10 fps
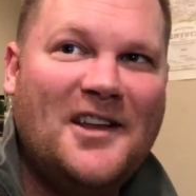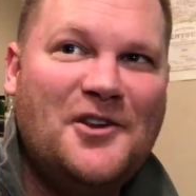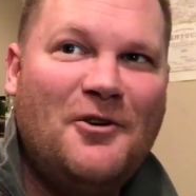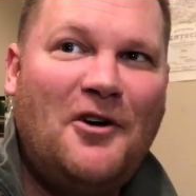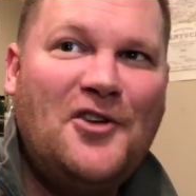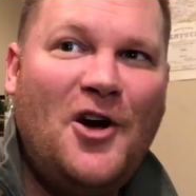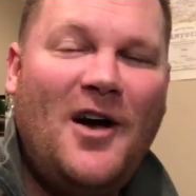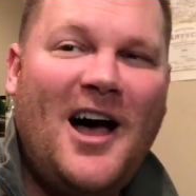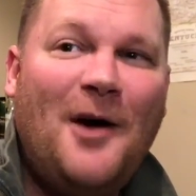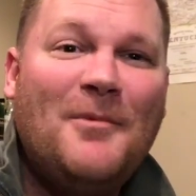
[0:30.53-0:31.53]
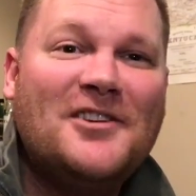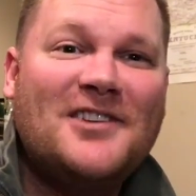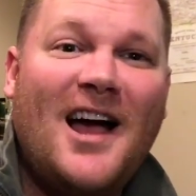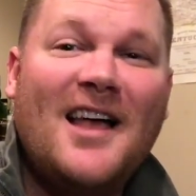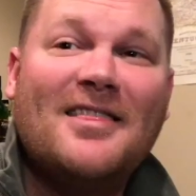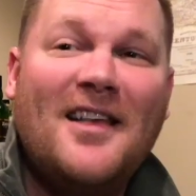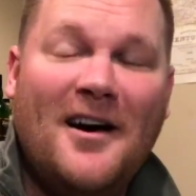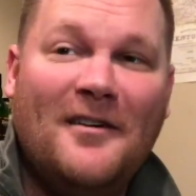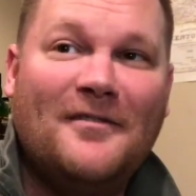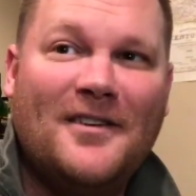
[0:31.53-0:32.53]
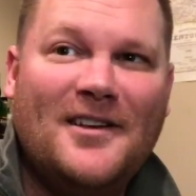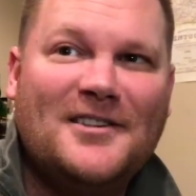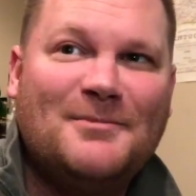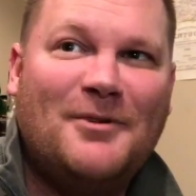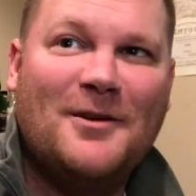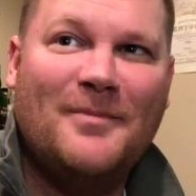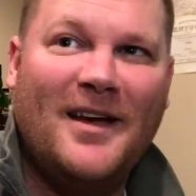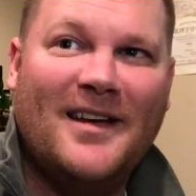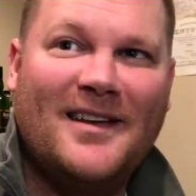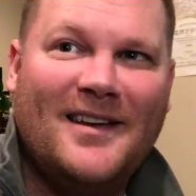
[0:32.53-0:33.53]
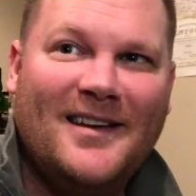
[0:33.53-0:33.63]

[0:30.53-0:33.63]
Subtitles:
And you all know how much I love Springbank,